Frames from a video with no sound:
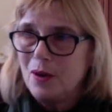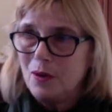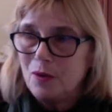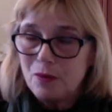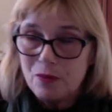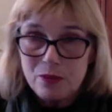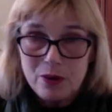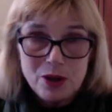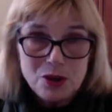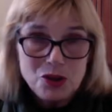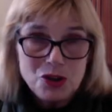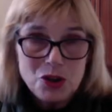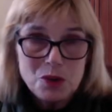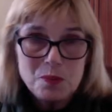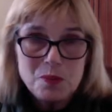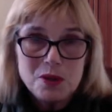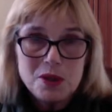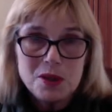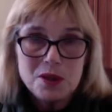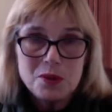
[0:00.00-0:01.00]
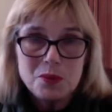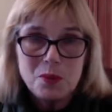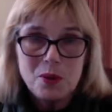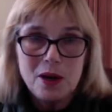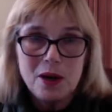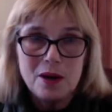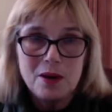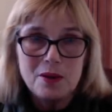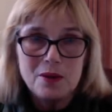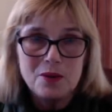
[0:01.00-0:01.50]
friendships as
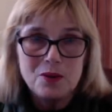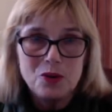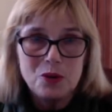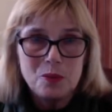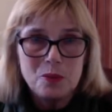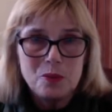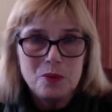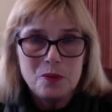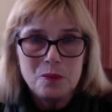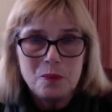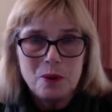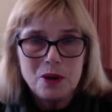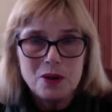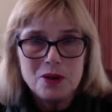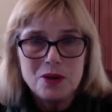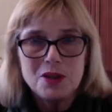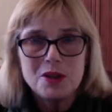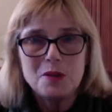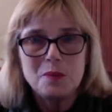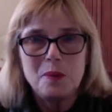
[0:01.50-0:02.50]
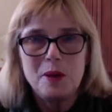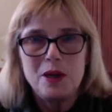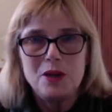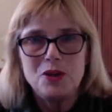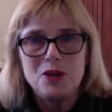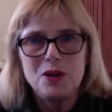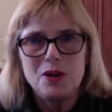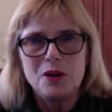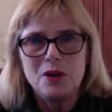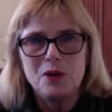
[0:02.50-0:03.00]
well, and your
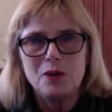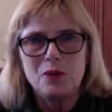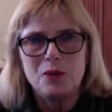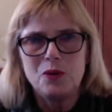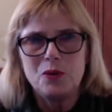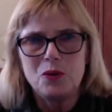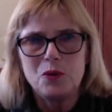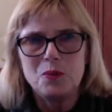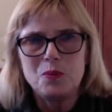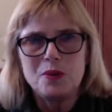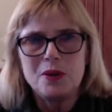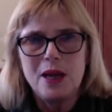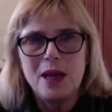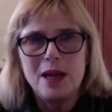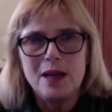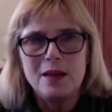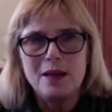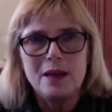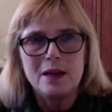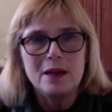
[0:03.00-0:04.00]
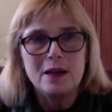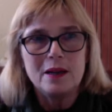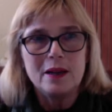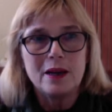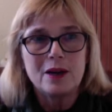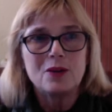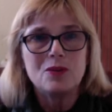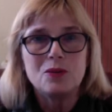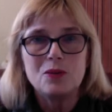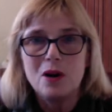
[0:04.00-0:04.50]
participation in groups and
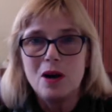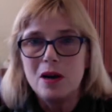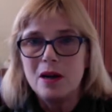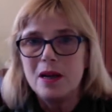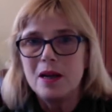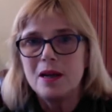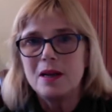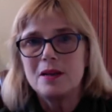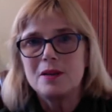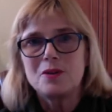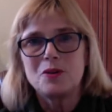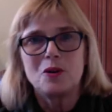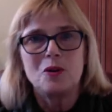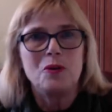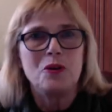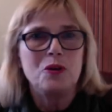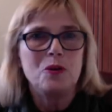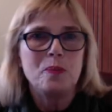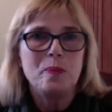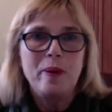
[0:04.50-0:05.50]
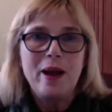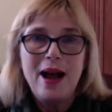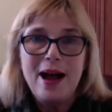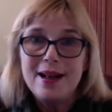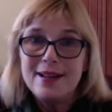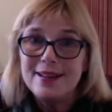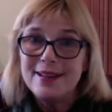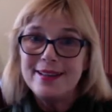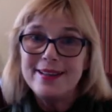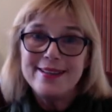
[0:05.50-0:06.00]
electronics or your
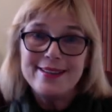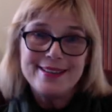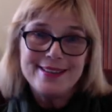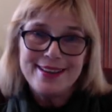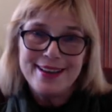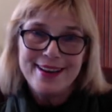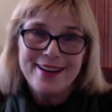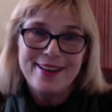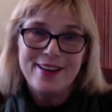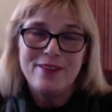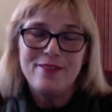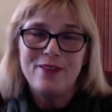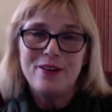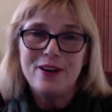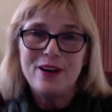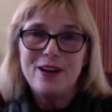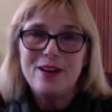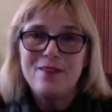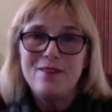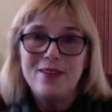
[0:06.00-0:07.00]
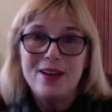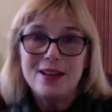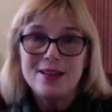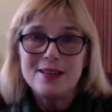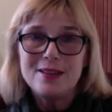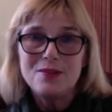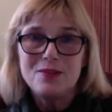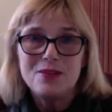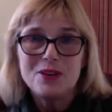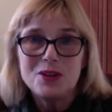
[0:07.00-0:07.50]
patents. They're very
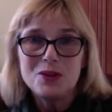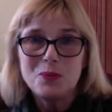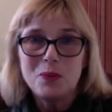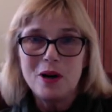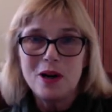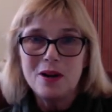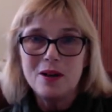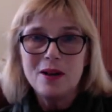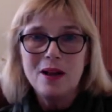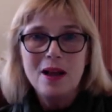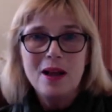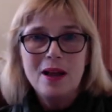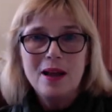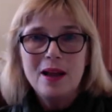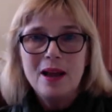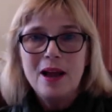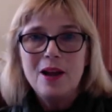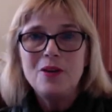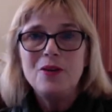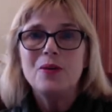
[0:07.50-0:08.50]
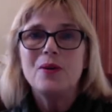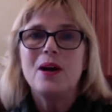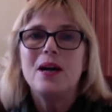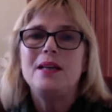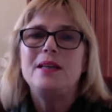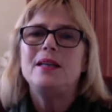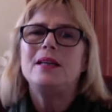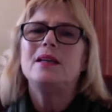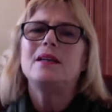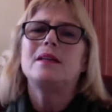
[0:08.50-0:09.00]
inventive as well, and your
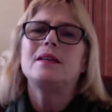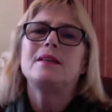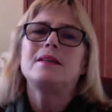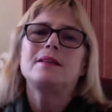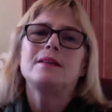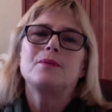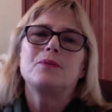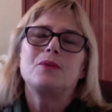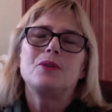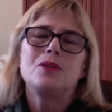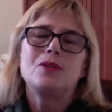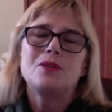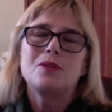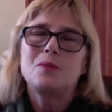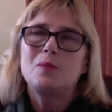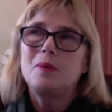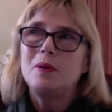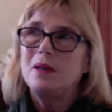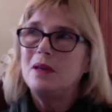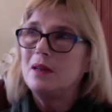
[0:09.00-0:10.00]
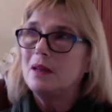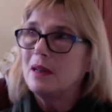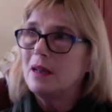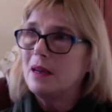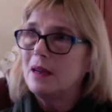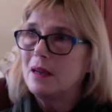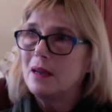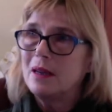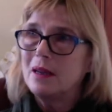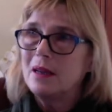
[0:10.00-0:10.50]
ideas would just be
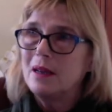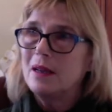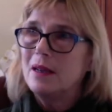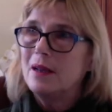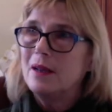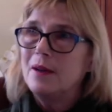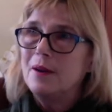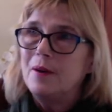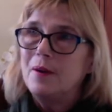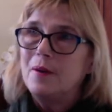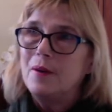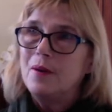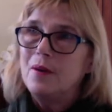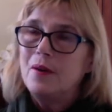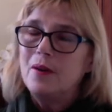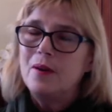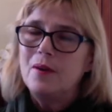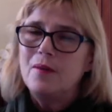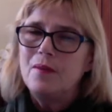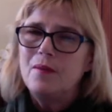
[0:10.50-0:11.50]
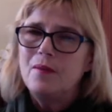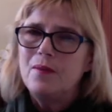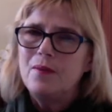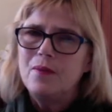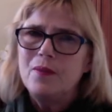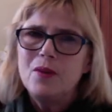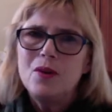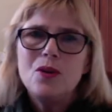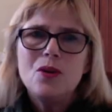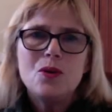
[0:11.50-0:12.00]
like
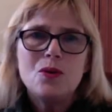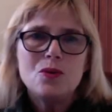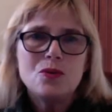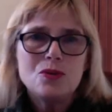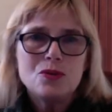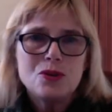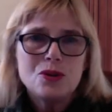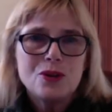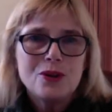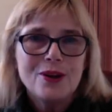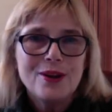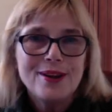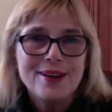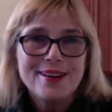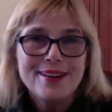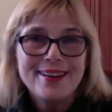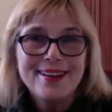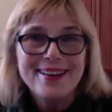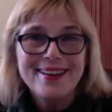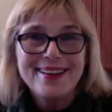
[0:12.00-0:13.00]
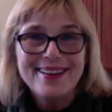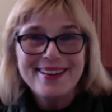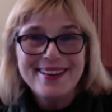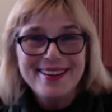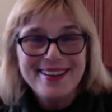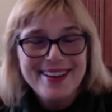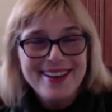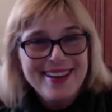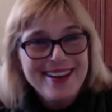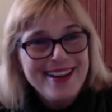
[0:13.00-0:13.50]
huge.
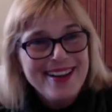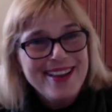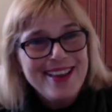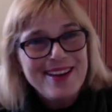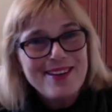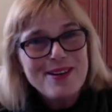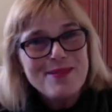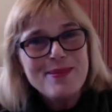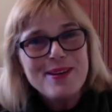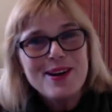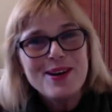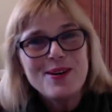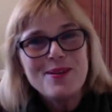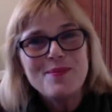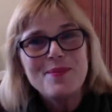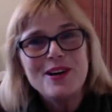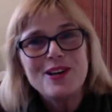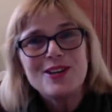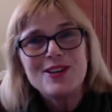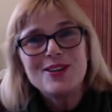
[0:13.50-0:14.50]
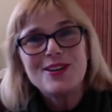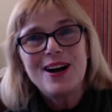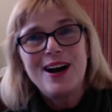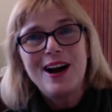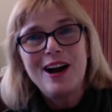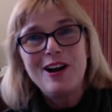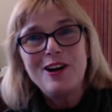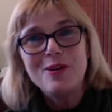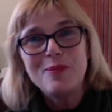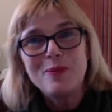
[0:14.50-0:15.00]
They would be on a much
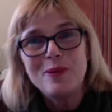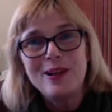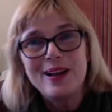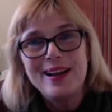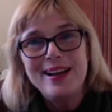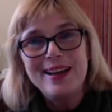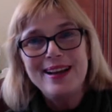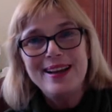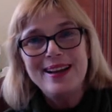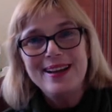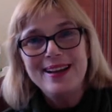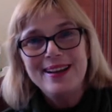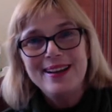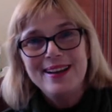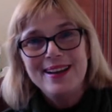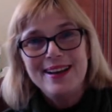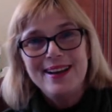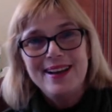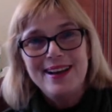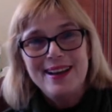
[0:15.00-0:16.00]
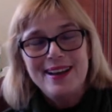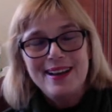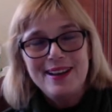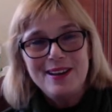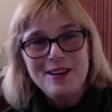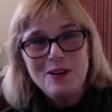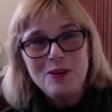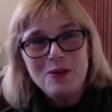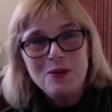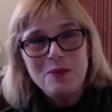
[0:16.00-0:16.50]
higher plane,
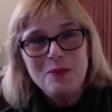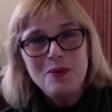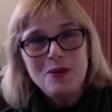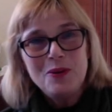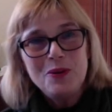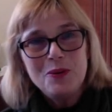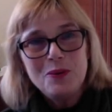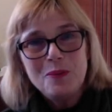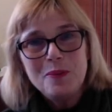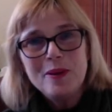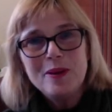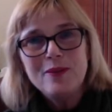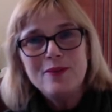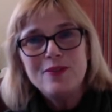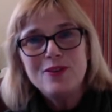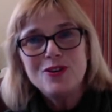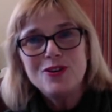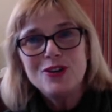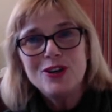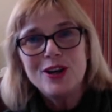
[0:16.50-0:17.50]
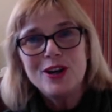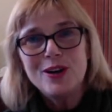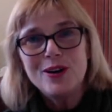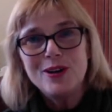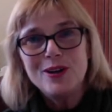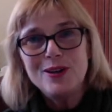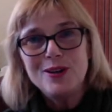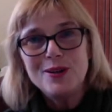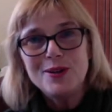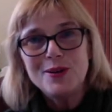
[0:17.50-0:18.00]
and you would be a
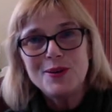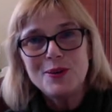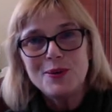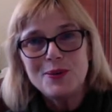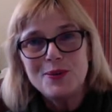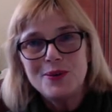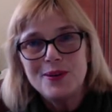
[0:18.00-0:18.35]
visionary too.